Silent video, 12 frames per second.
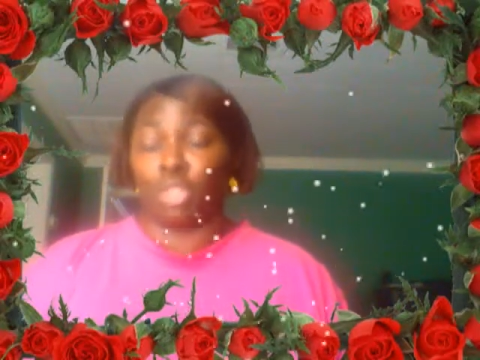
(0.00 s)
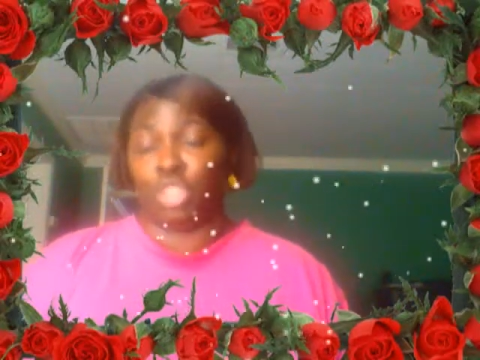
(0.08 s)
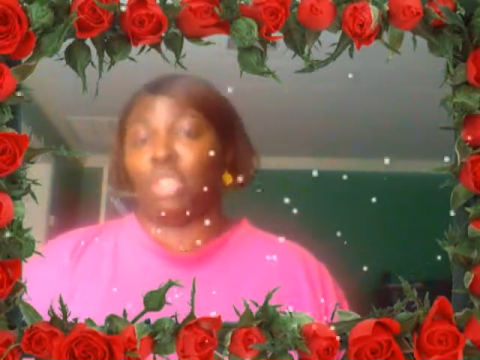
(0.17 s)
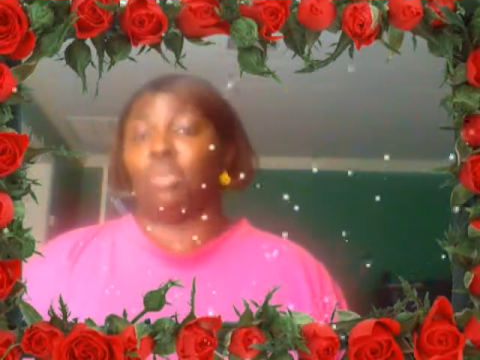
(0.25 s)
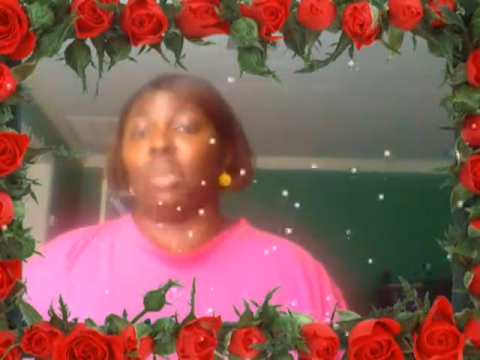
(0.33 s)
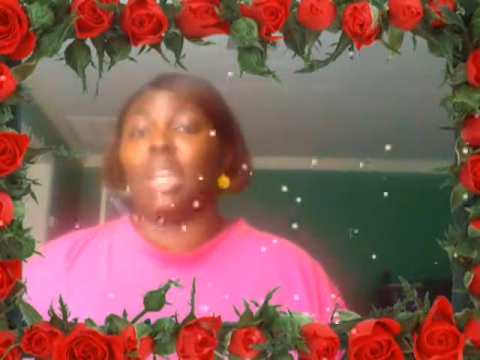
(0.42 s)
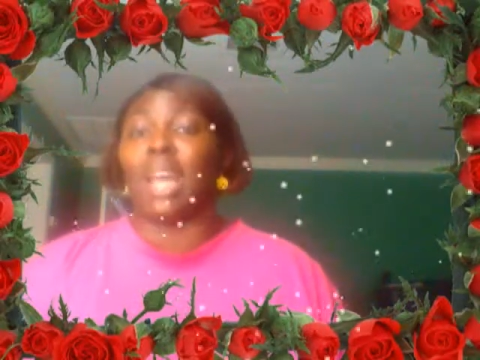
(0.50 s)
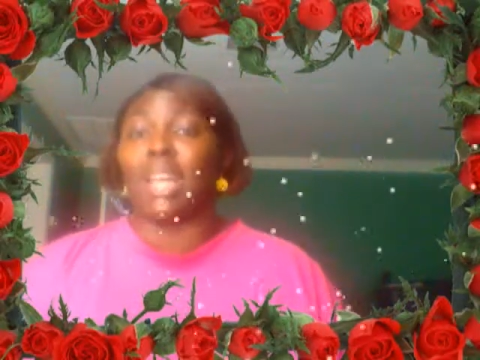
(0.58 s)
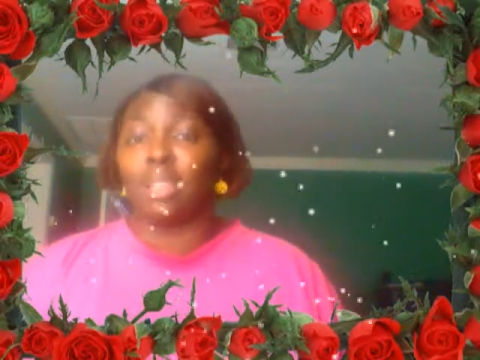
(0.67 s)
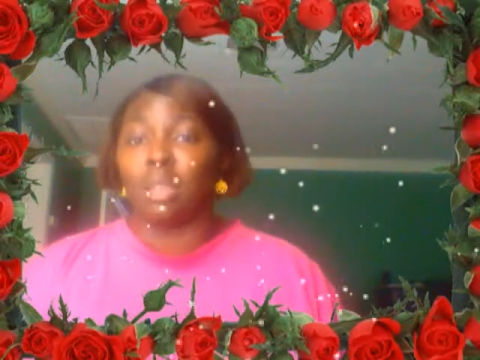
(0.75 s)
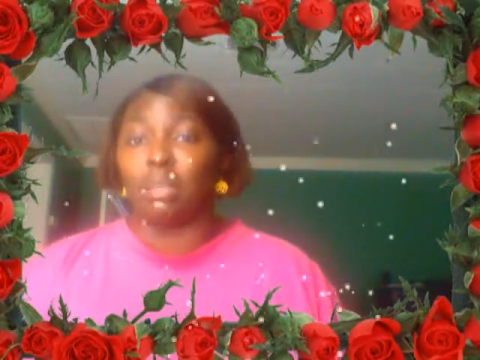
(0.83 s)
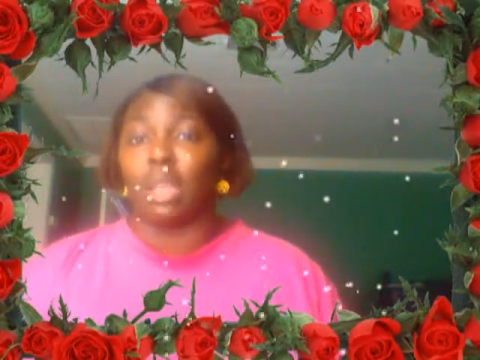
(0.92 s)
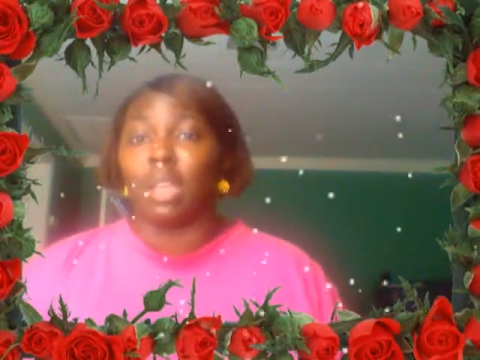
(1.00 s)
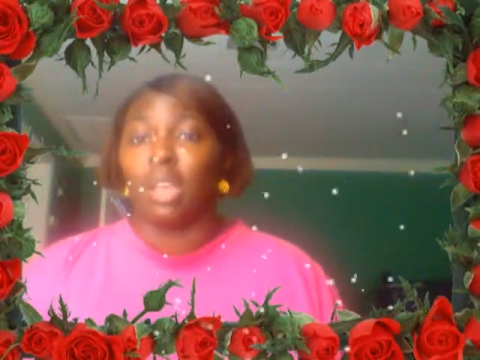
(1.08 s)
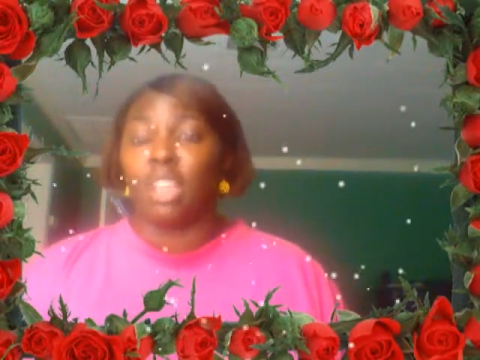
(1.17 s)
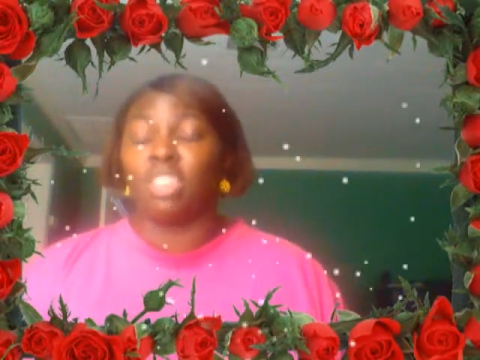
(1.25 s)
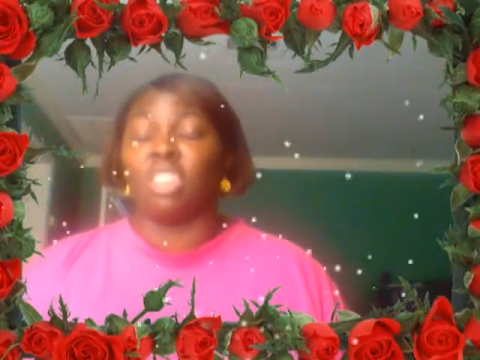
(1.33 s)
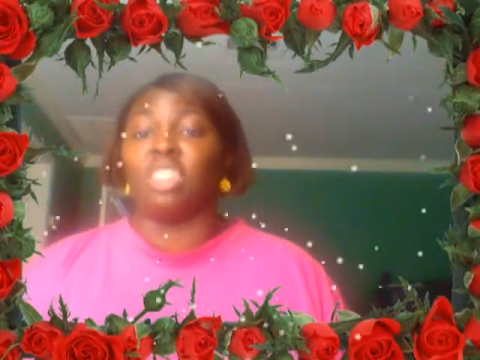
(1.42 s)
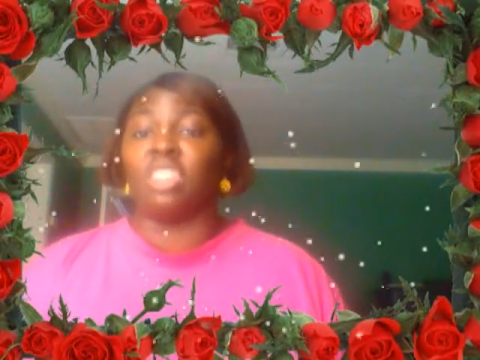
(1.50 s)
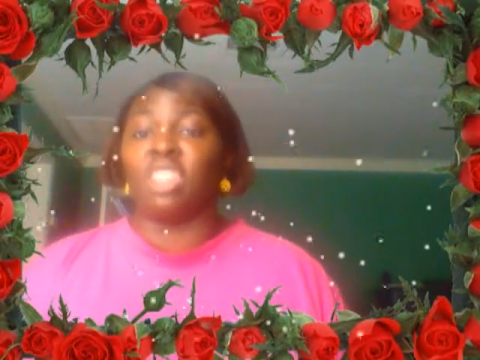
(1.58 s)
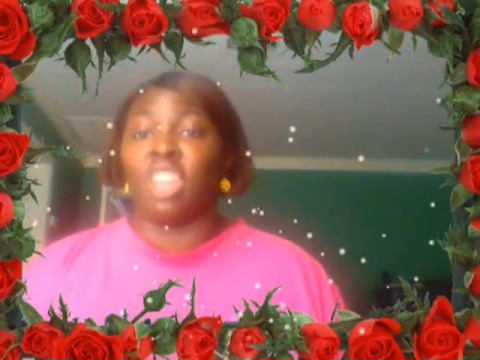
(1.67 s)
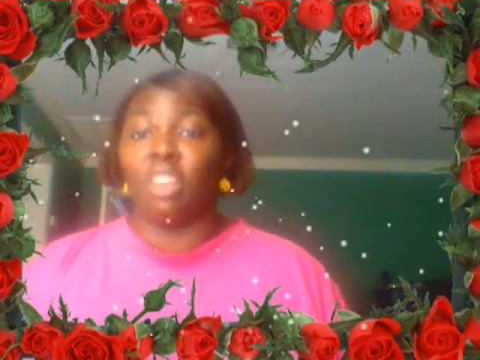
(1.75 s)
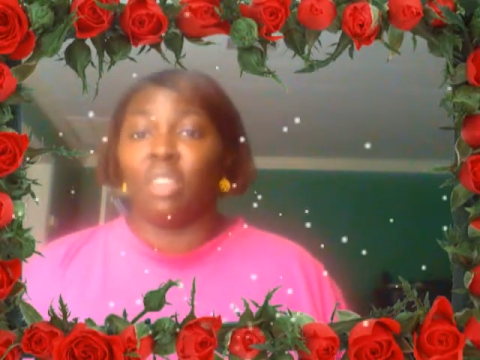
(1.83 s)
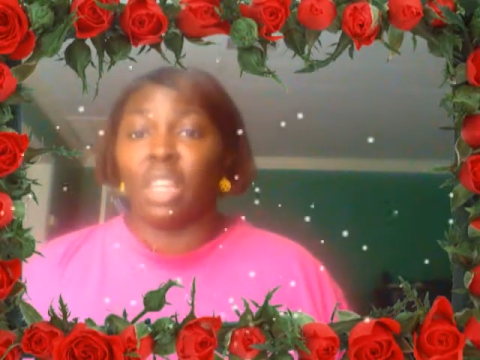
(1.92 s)
or she wouldn't lie to me. The
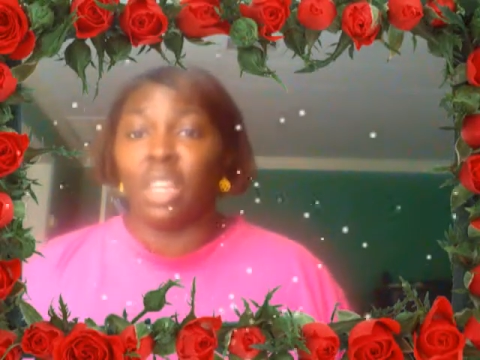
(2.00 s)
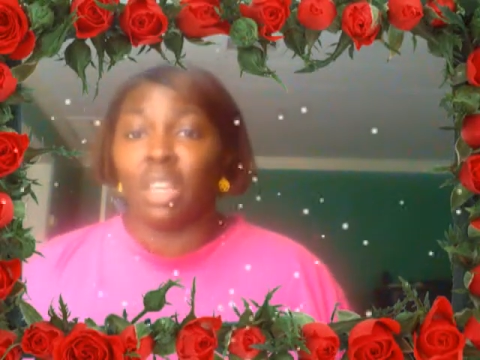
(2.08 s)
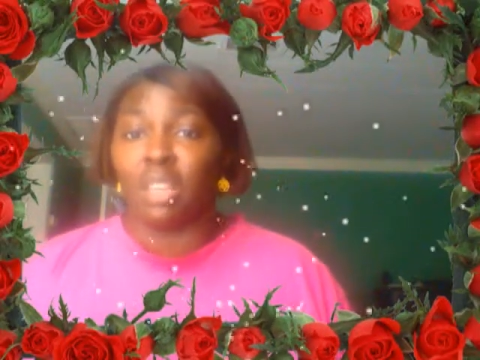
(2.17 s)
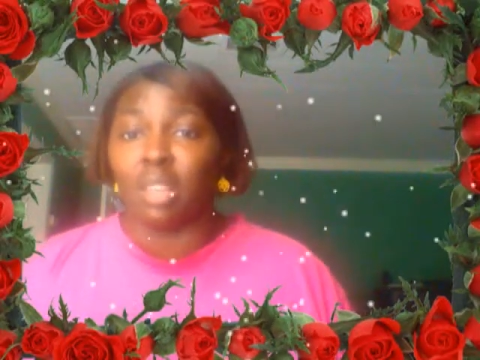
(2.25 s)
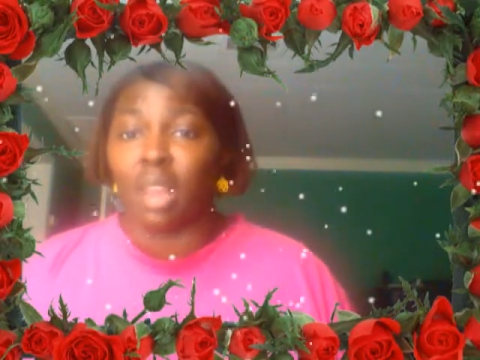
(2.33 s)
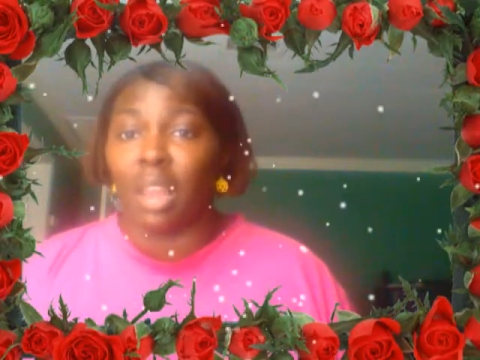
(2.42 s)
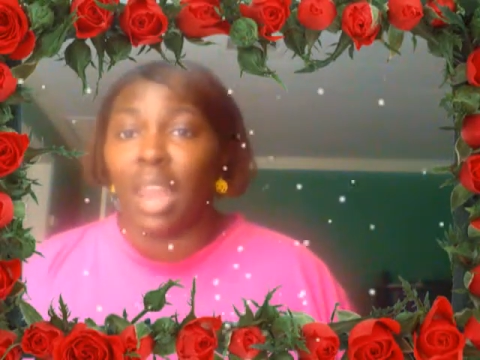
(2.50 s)
devil is a